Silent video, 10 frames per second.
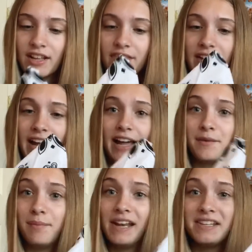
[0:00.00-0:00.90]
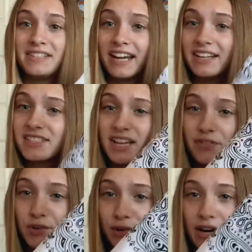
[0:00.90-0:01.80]
They had bandanas at
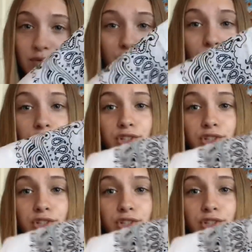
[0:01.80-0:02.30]
the craft store,